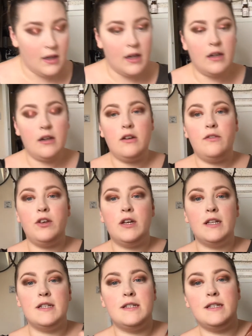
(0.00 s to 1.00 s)
I don't know if you
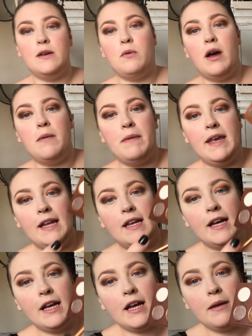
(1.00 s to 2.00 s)
can see what I mean,
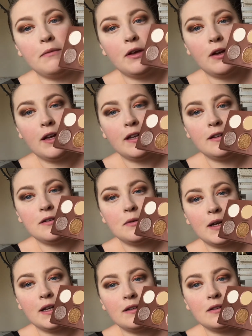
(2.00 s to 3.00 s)
like I'm going into
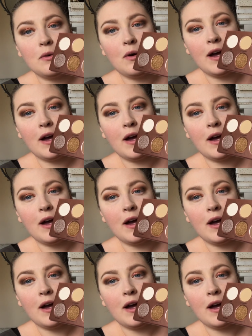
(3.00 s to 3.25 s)
it and it's